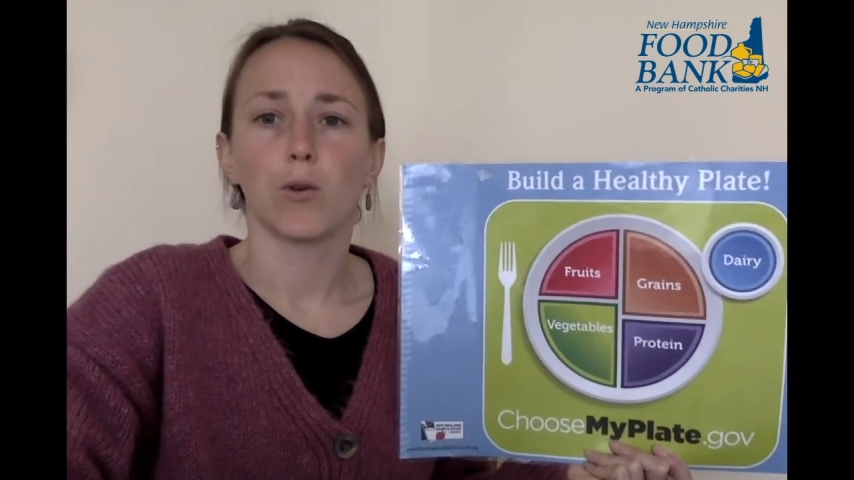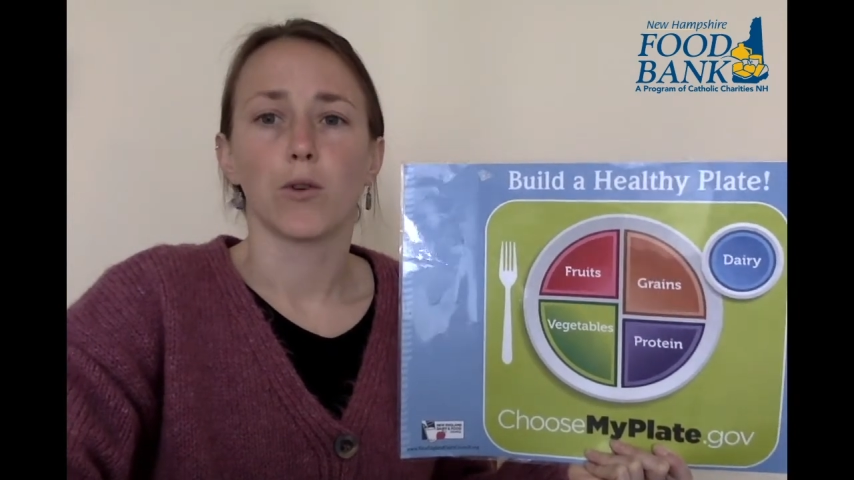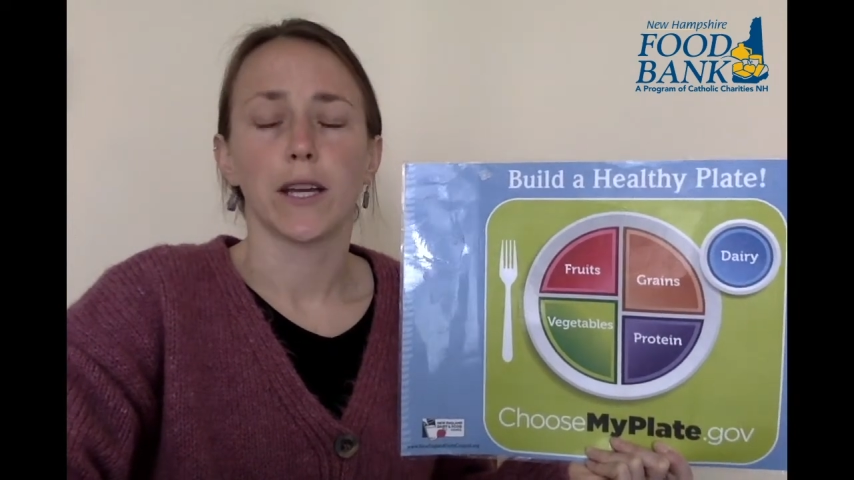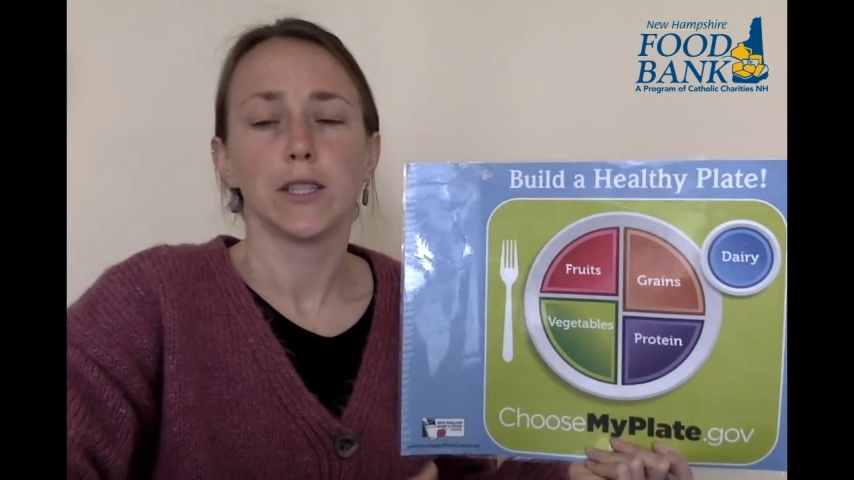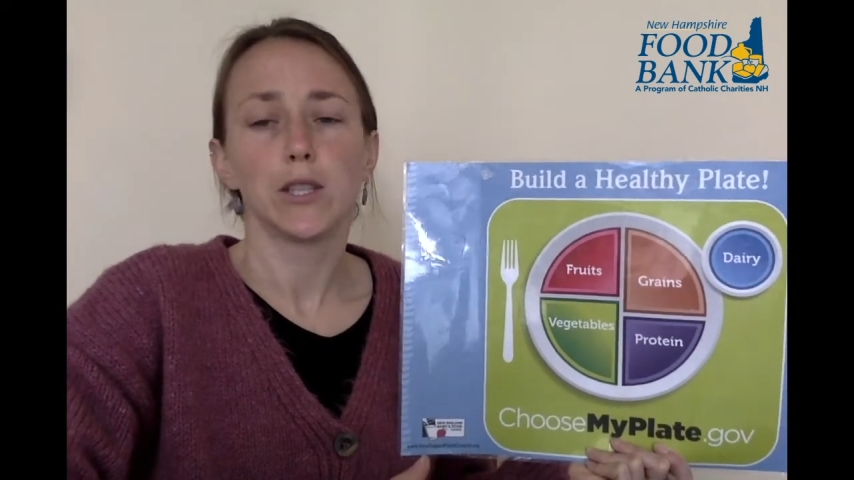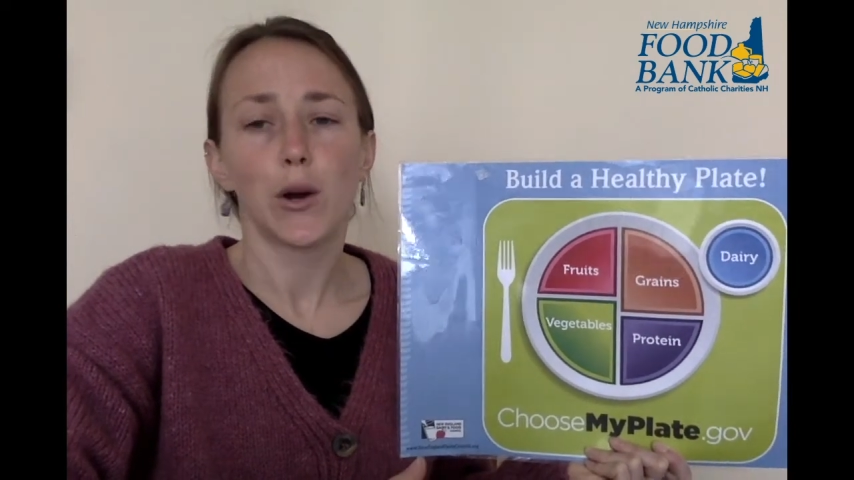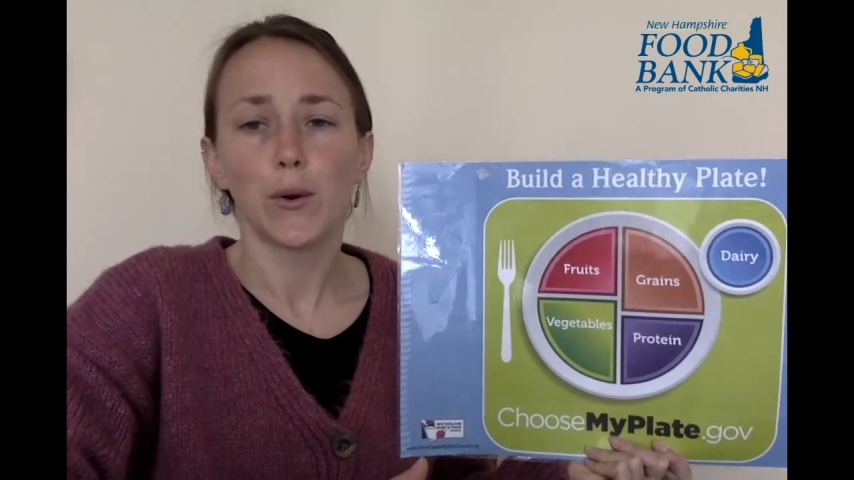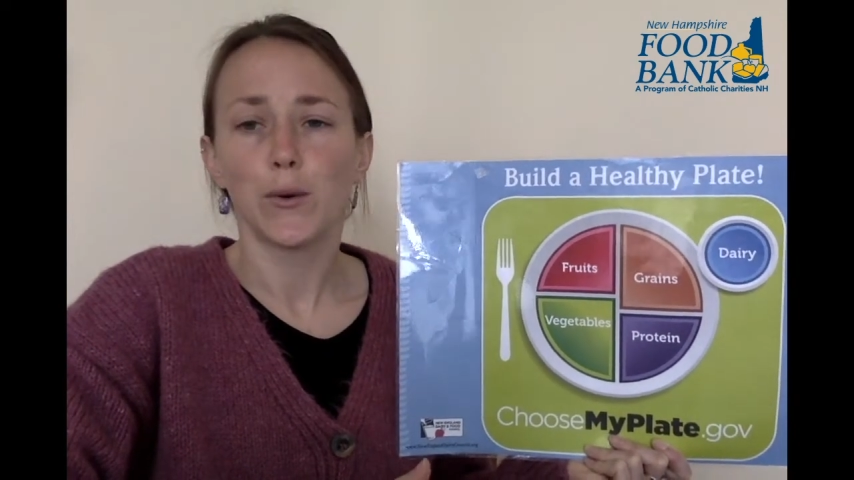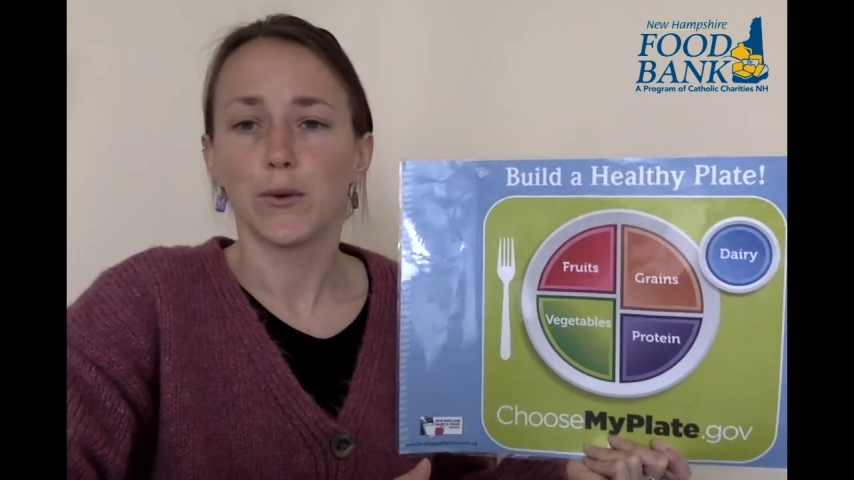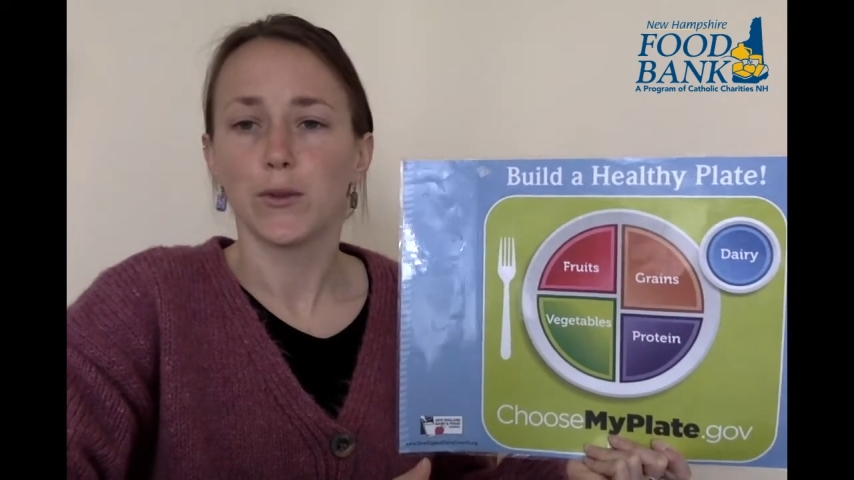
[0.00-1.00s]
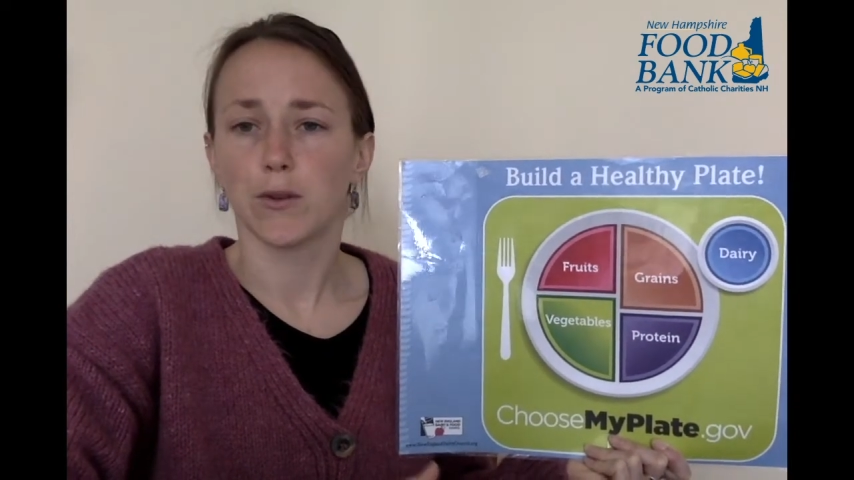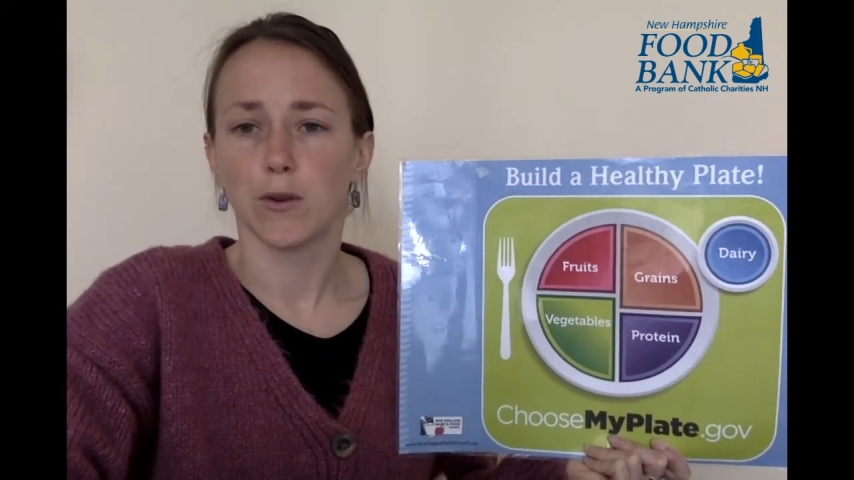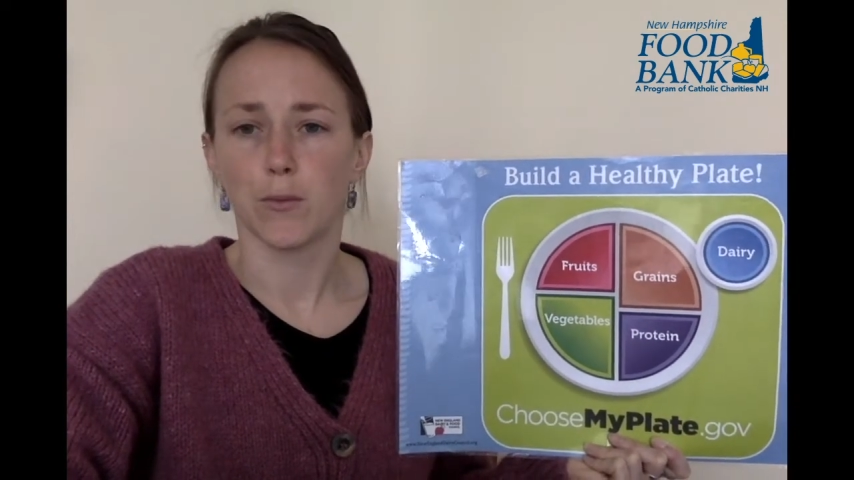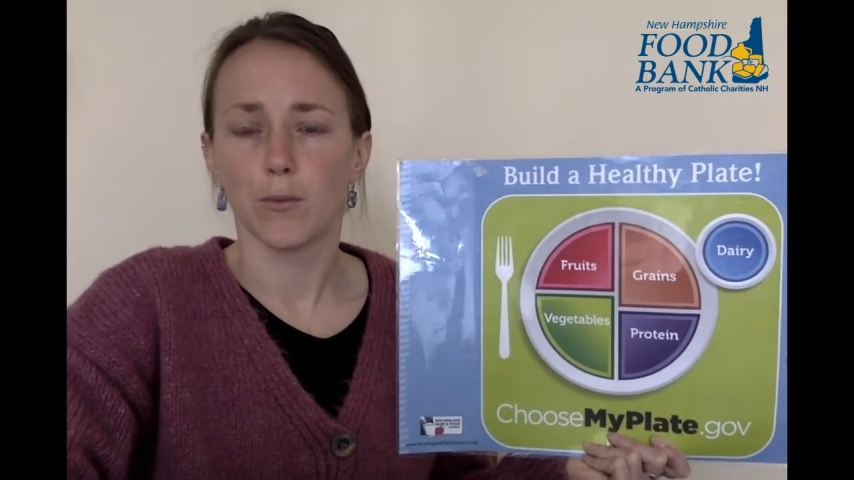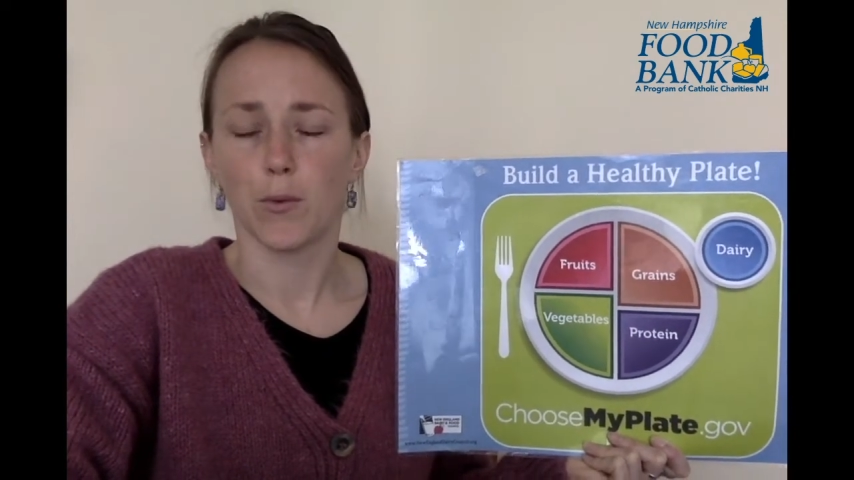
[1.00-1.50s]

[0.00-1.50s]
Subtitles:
grain toast or